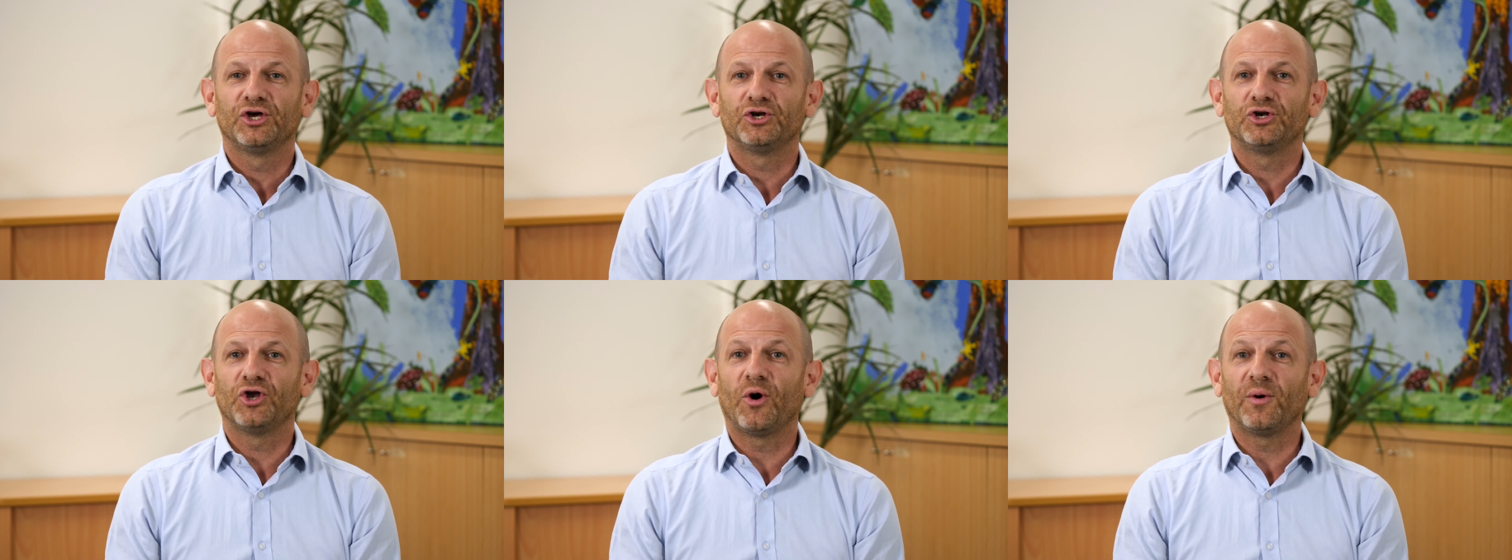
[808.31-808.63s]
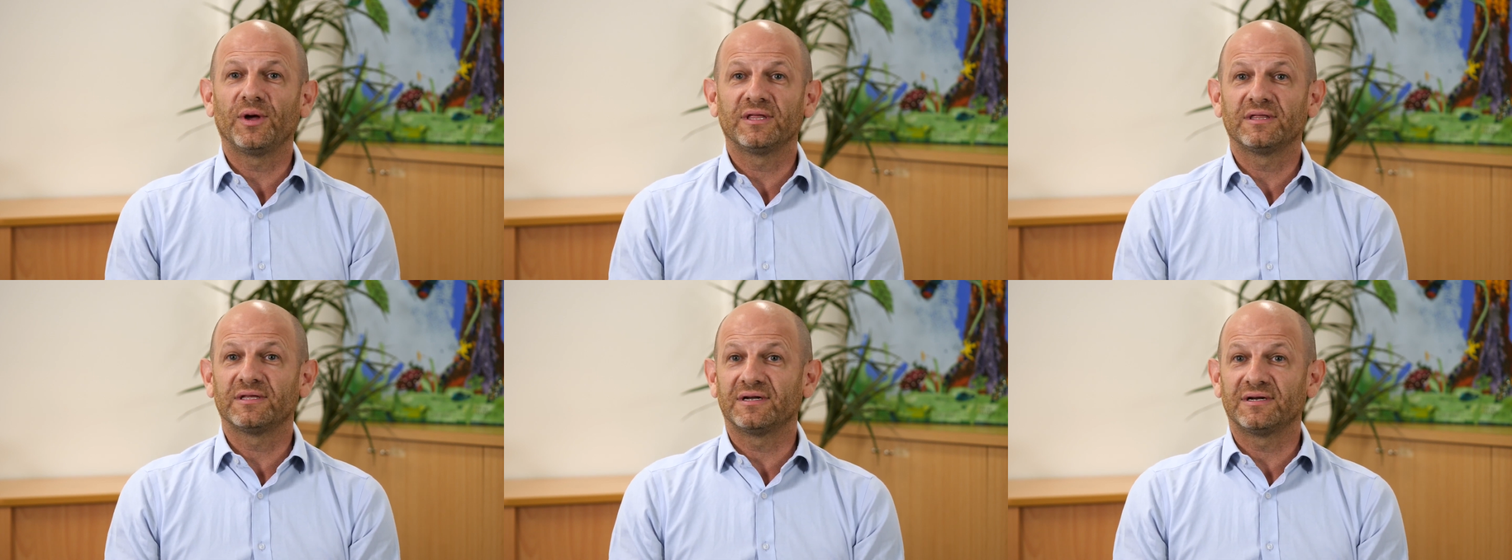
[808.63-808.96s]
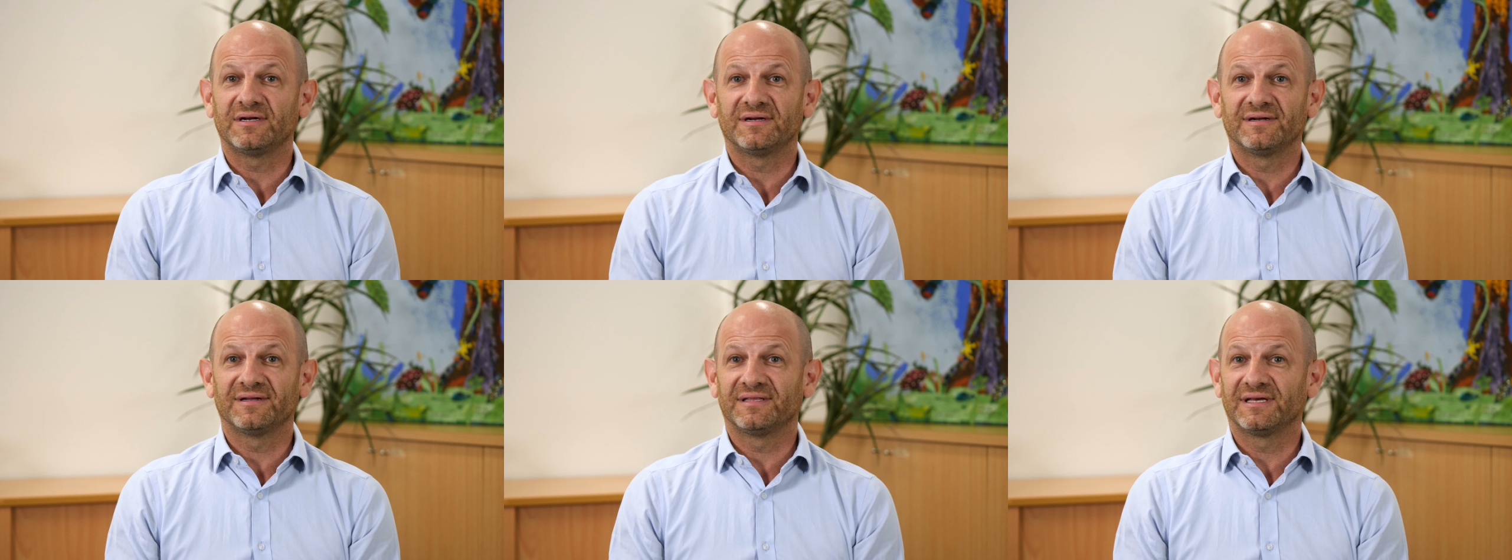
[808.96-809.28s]
knowing that
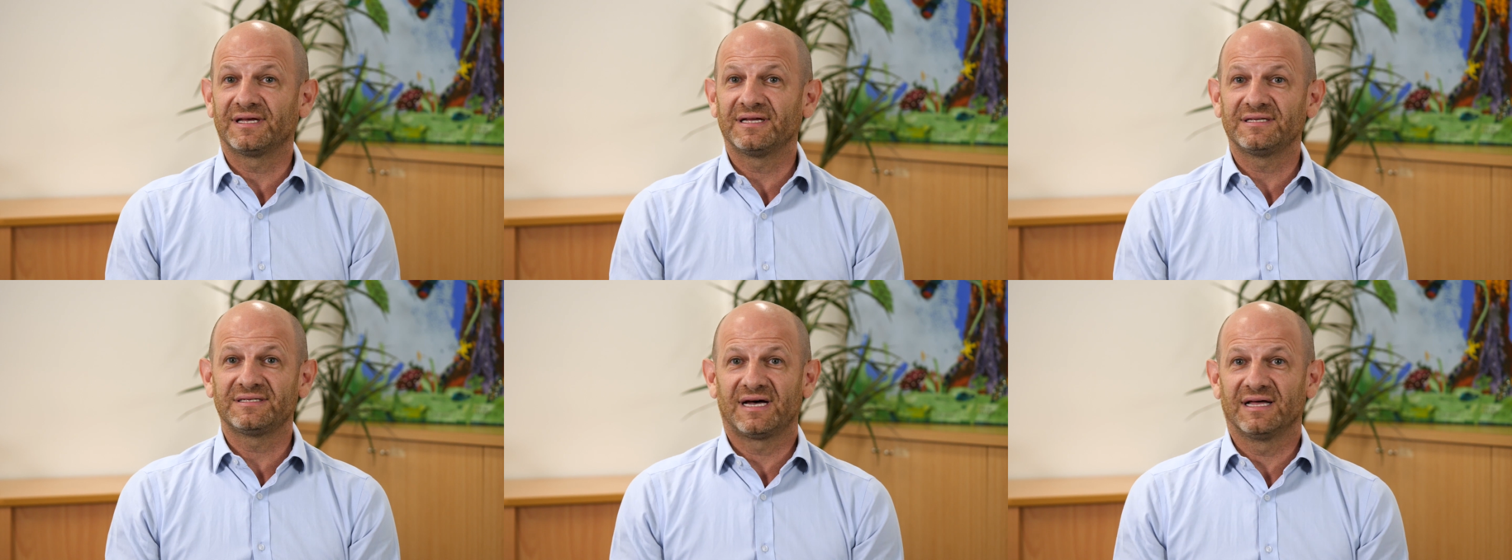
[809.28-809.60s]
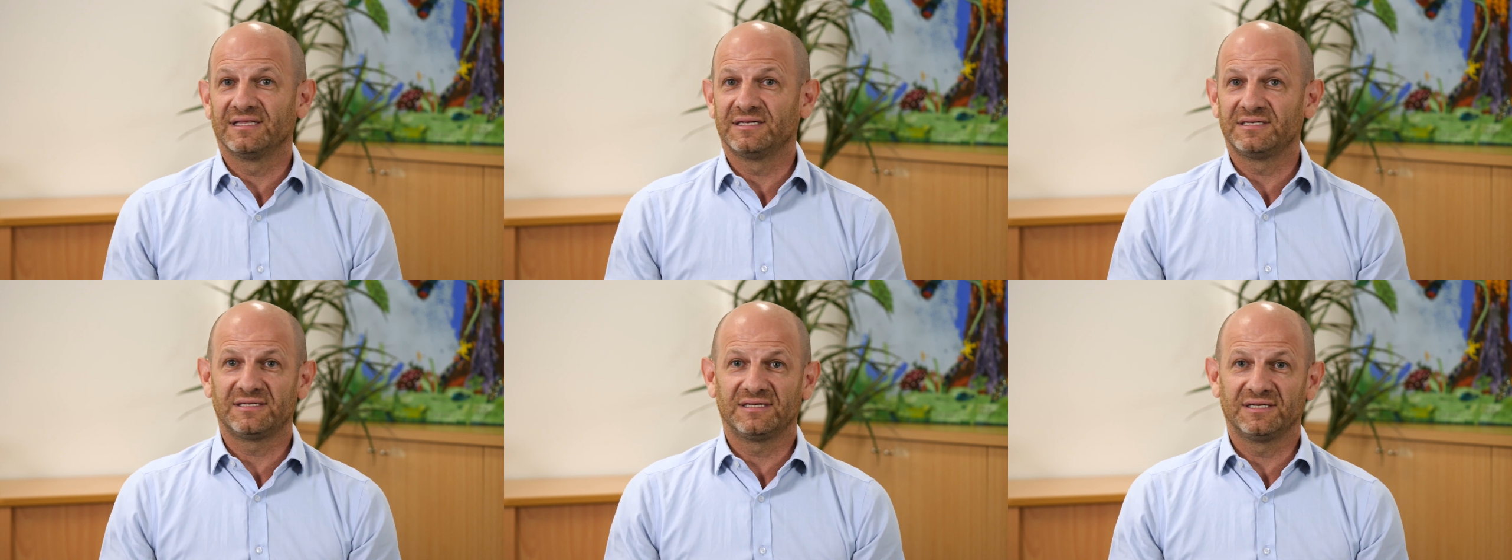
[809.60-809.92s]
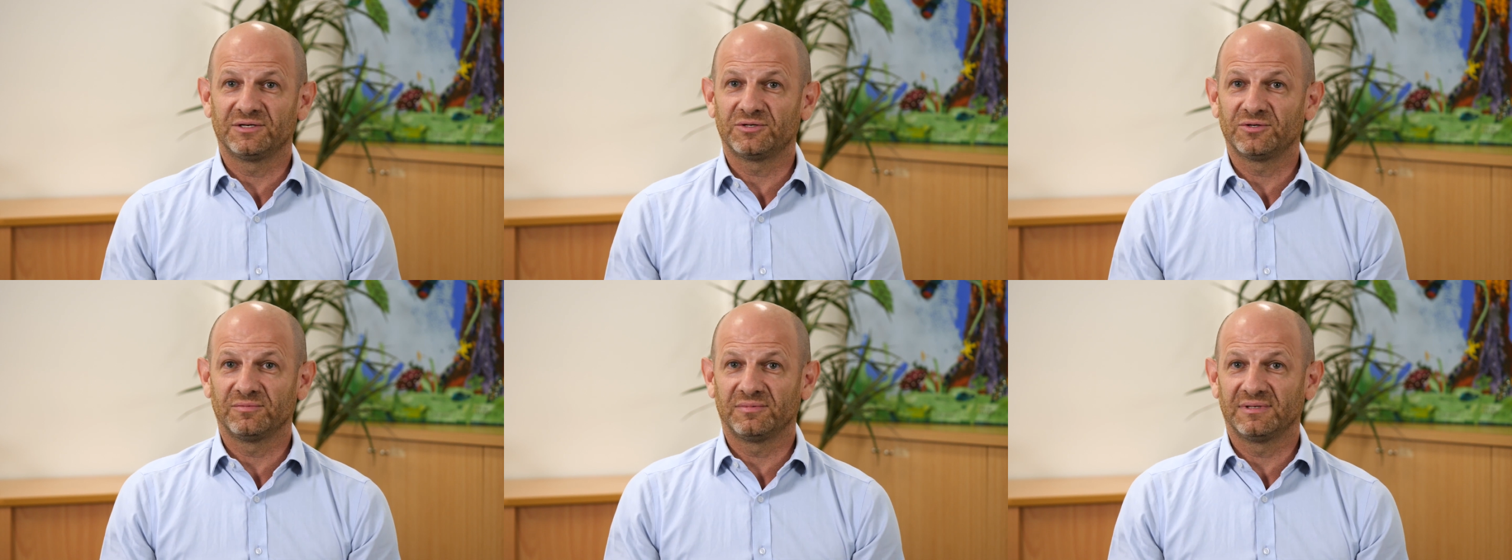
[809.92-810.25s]
the kids aren't
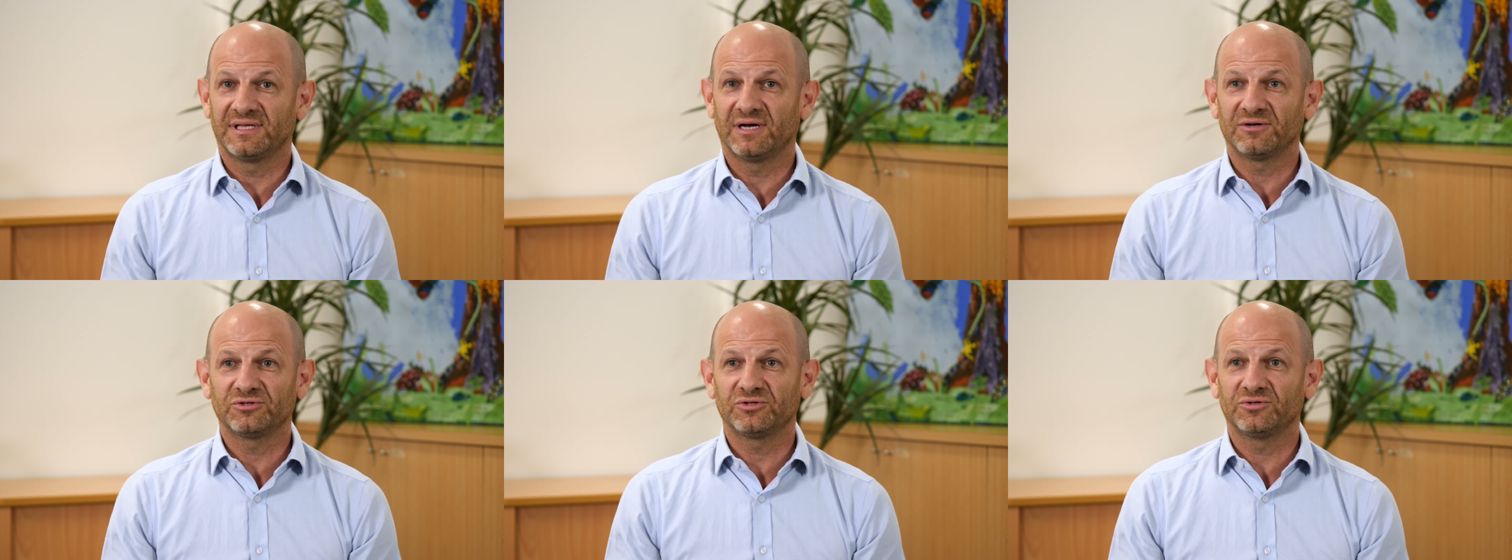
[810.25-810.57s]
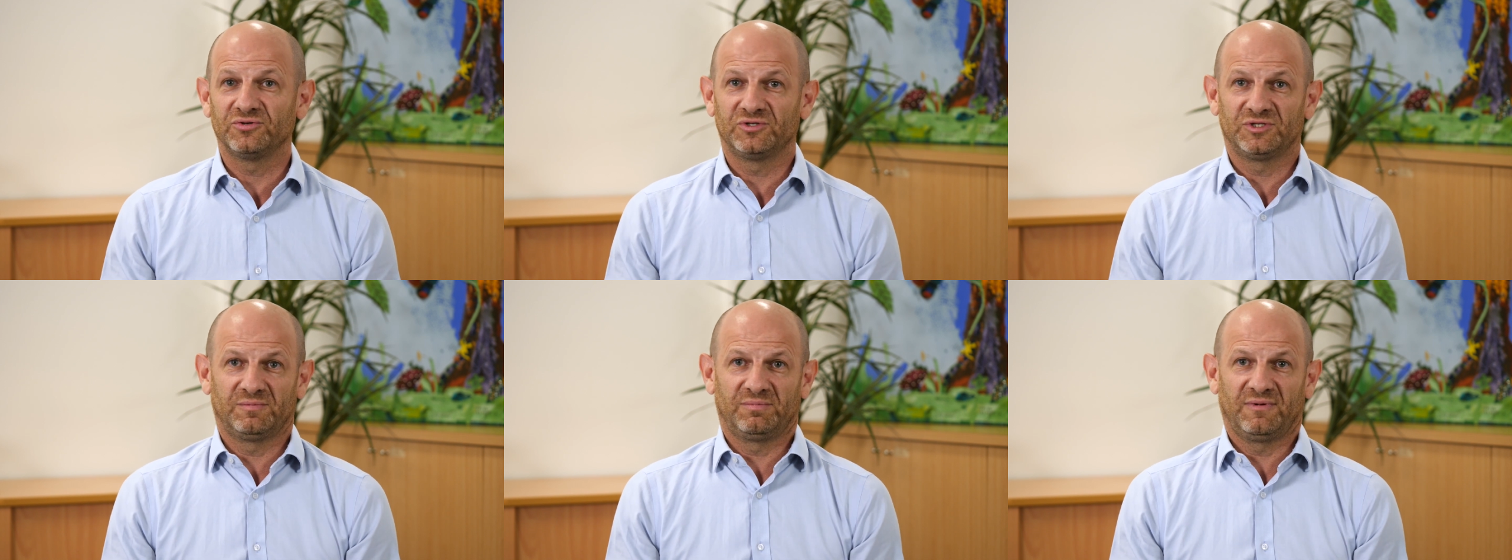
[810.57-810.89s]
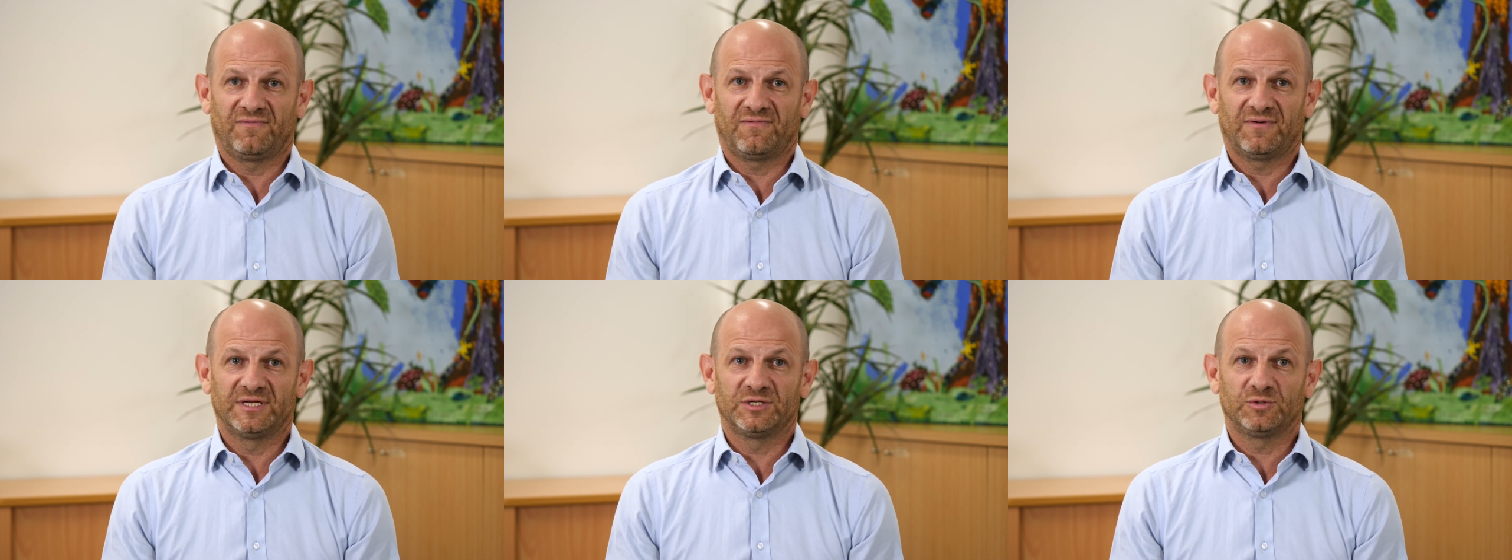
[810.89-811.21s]
listening to me, they'll choose to be
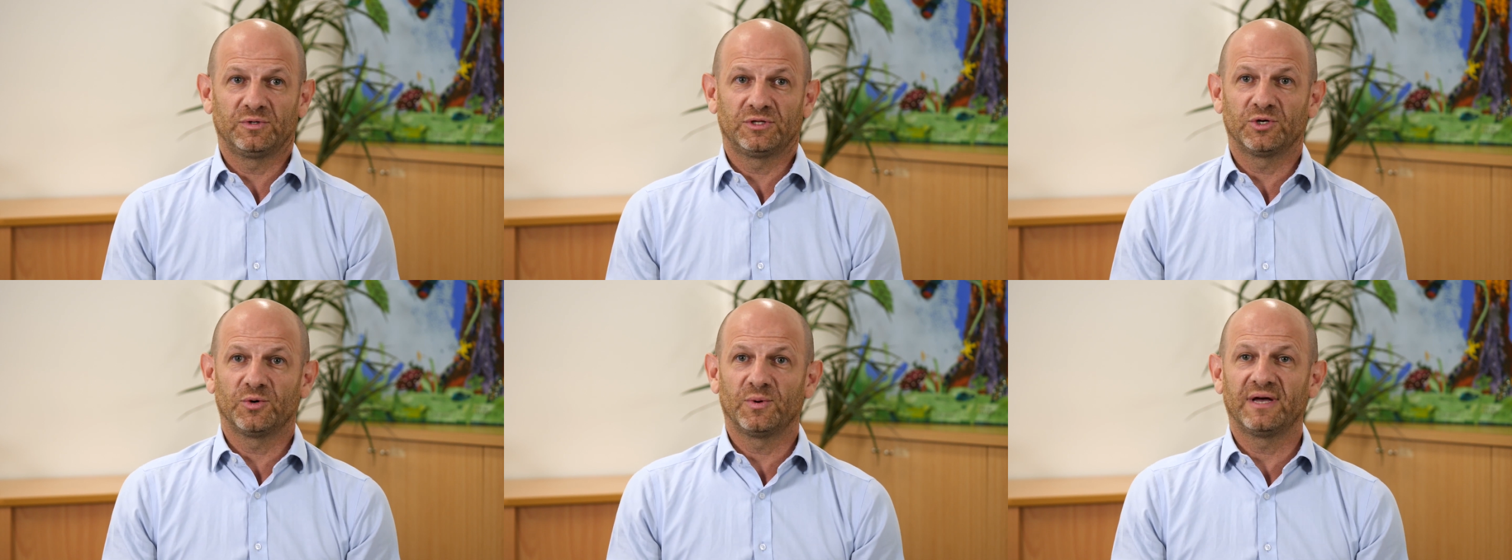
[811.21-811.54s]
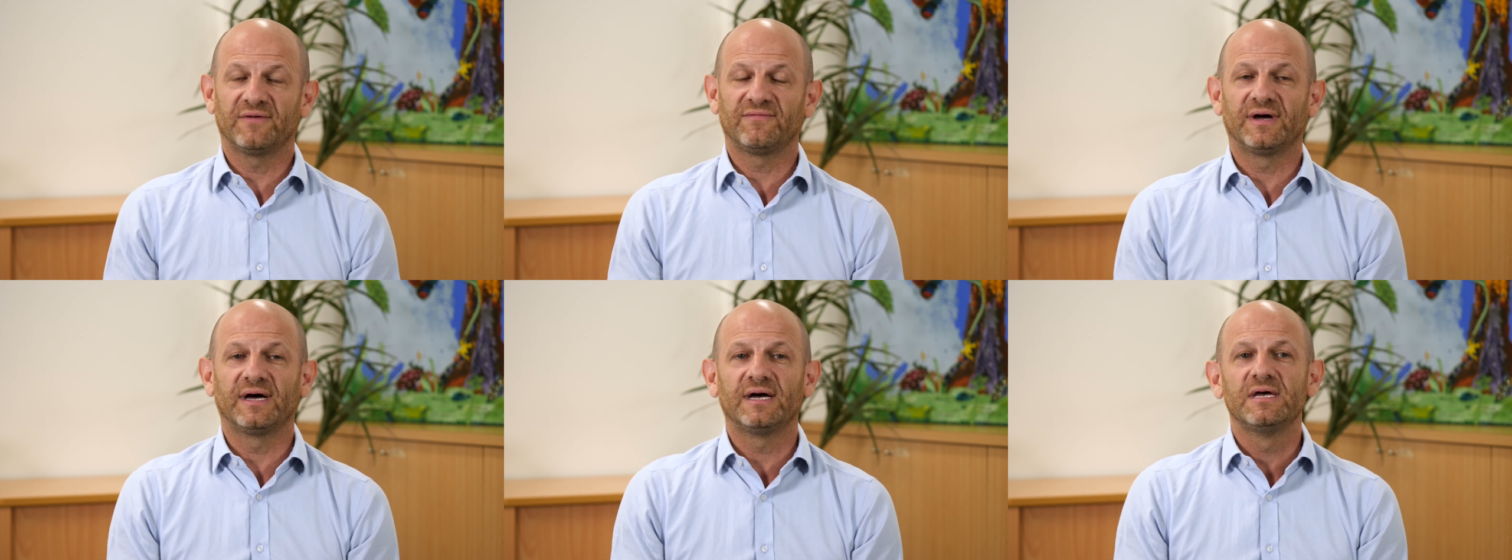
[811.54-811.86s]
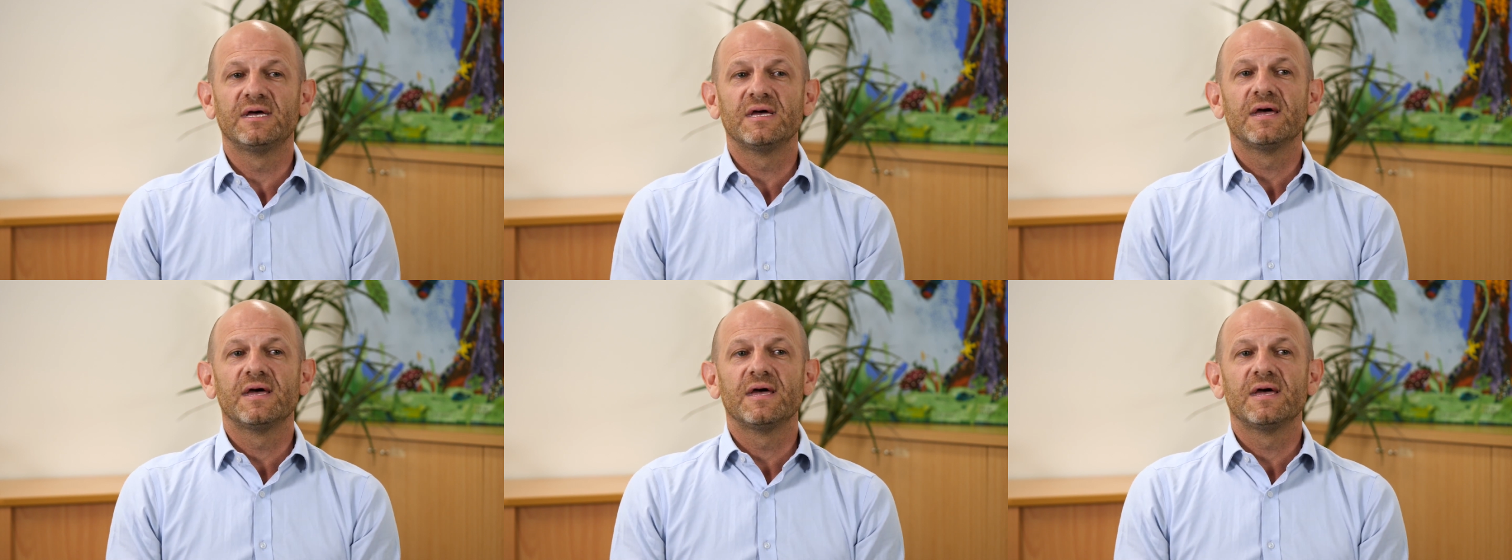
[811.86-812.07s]
friends with whoever.